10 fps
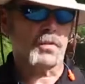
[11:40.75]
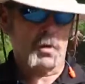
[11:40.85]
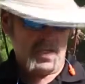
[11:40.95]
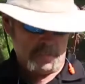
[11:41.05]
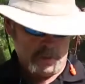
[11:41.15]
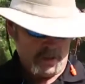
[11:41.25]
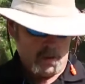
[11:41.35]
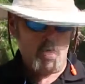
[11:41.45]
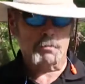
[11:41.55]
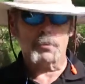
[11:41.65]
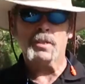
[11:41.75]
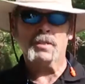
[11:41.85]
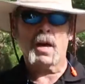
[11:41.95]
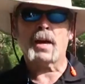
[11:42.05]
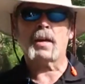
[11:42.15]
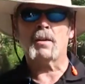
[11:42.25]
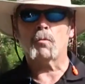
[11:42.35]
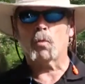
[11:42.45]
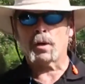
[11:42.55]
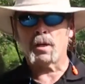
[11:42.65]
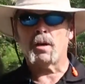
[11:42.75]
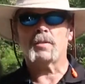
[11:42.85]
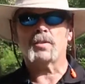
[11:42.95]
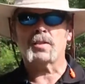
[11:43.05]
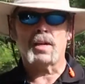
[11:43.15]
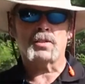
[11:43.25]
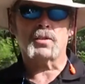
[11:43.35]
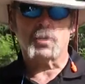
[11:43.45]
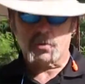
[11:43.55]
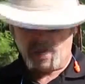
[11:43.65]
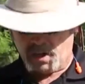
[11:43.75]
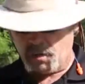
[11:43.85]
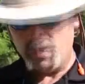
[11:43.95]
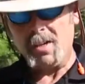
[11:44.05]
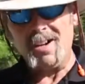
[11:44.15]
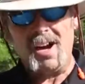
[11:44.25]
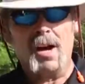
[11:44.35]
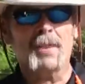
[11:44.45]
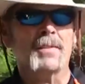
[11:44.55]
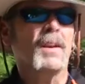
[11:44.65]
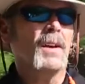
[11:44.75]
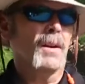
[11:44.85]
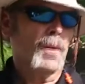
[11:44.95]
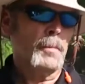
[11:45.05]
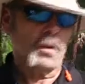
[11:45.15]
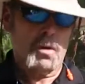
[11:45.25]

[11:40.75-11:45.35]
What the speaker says: so I spent over a second working on the sights and the trigger because I'm a